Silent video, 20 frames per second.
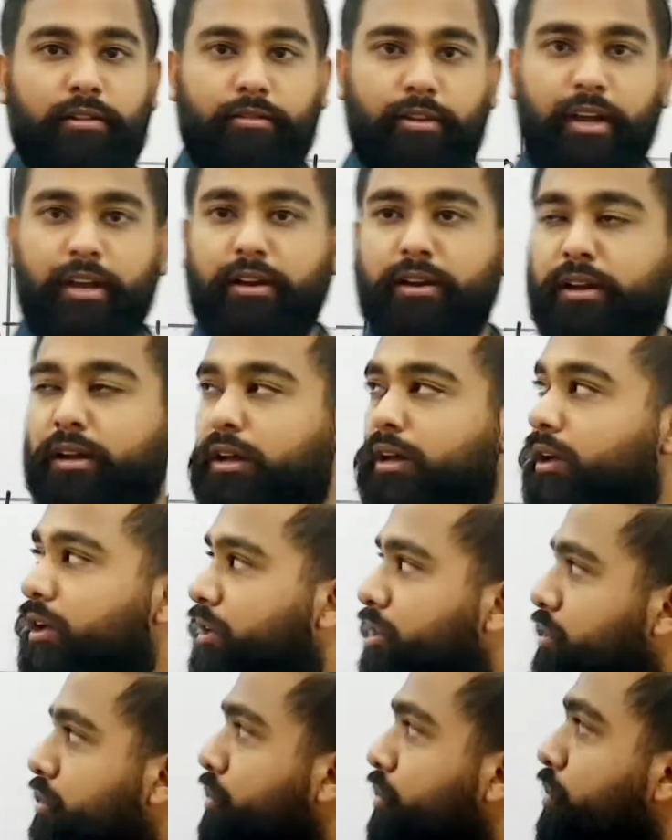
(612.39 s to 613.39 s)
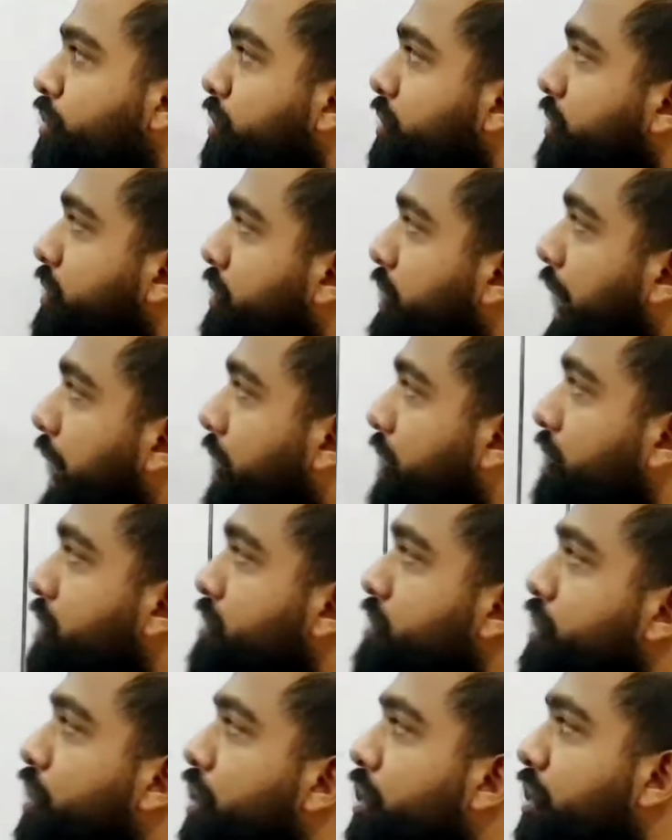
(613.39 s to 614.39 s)
Fine. So that
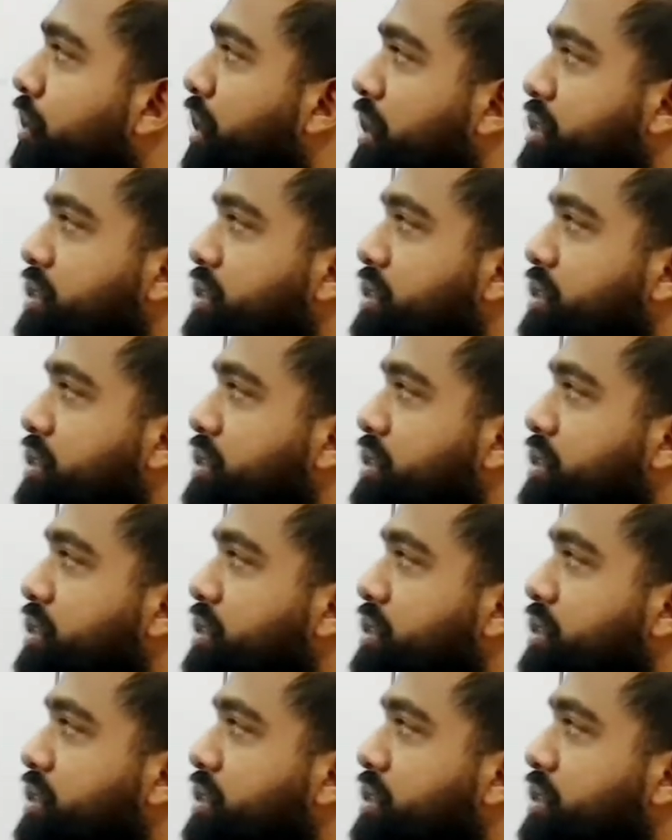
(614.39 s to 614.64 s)
is your